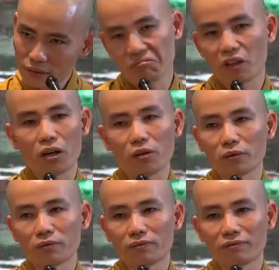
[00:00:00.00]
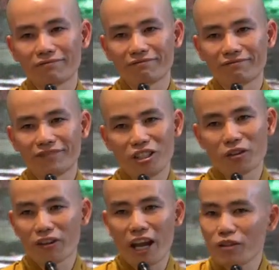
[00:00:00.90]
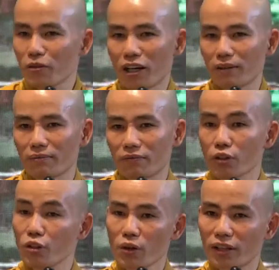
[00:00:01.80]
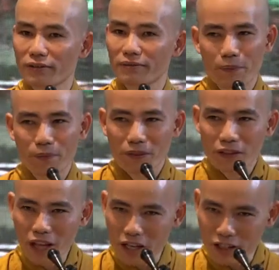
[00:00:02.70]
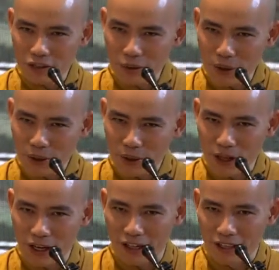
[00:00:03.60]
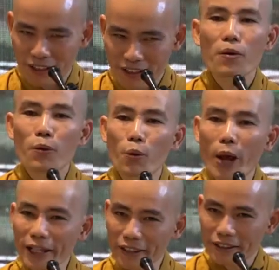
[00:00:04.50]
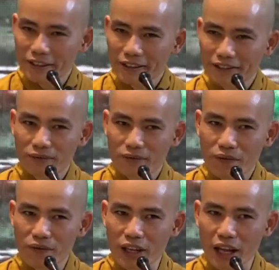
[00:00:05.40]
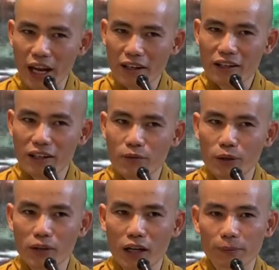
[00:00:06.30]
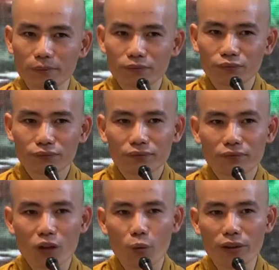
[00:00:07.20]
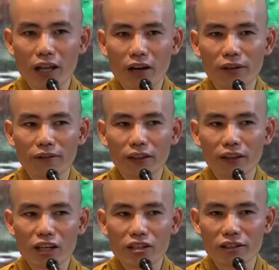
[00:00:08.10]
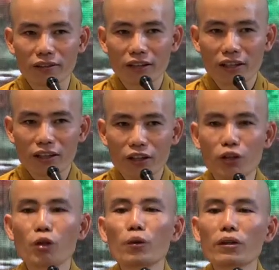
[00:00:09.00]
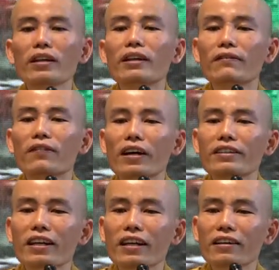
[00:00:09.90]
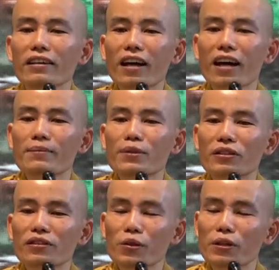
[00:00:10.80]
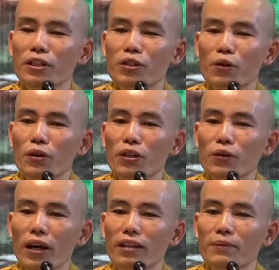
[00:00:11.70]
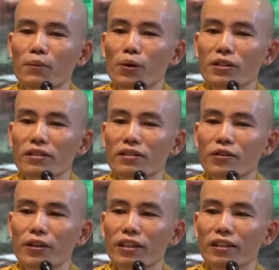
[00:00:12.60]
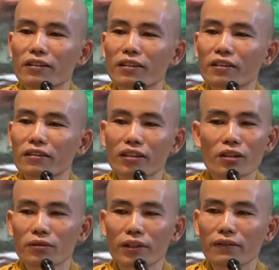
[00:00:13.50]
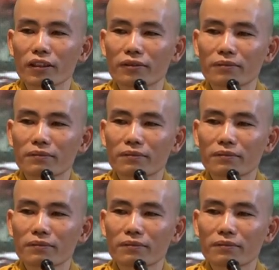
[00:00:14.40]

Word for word: No, it don't dare to come for sure. Then do you think when the anger will come without invitation? You invite the anger comes to destroy you at the poison drinking or not? No, never.